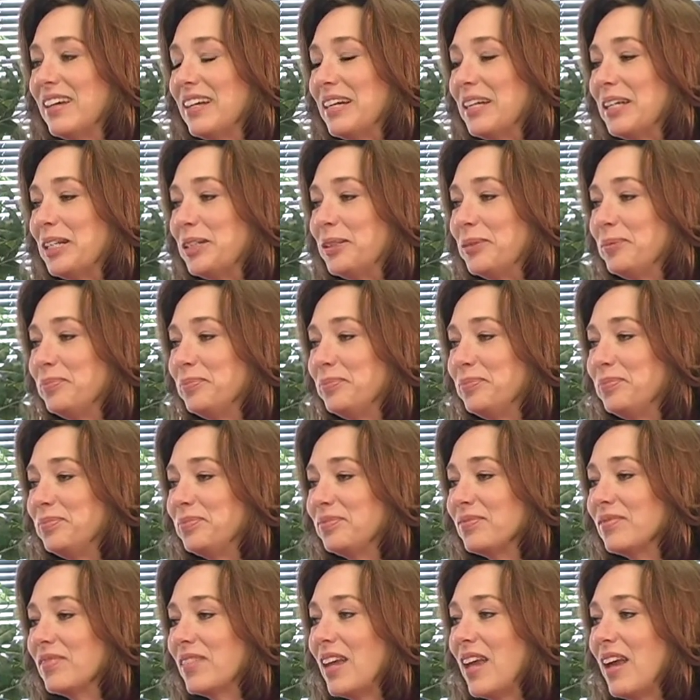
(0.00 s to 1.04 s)

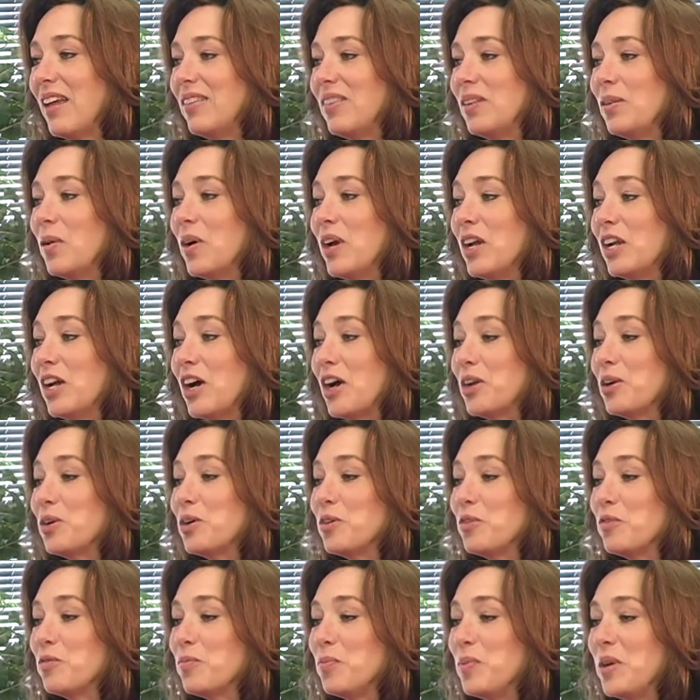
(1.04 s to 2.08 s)
had the great
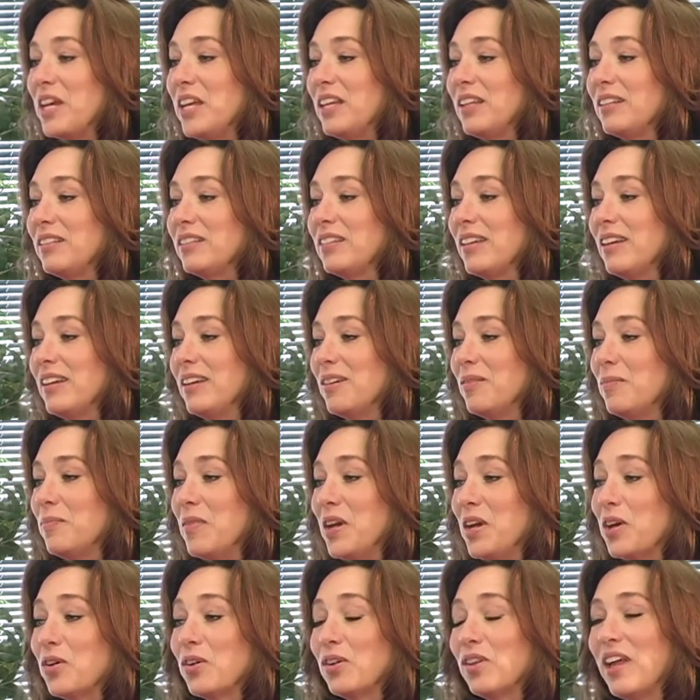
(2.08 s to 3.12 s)
honor of being
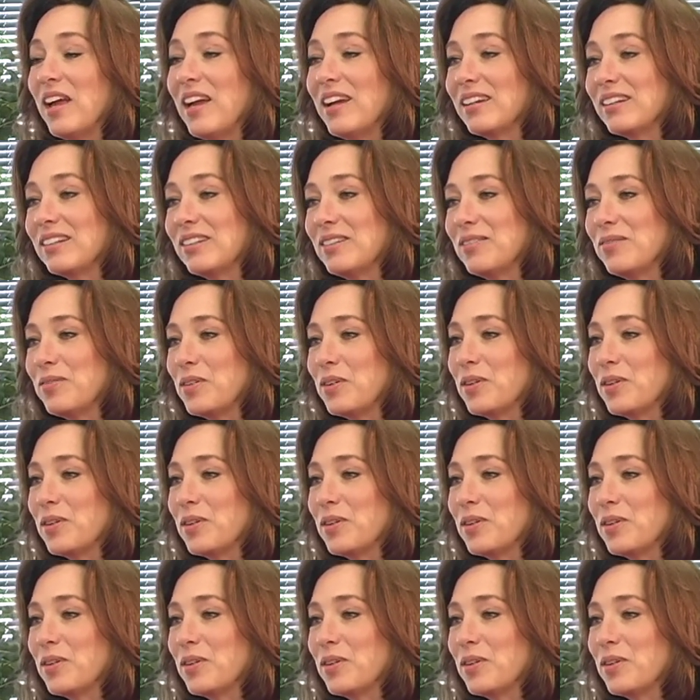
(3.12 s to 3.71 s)
mayor-elect for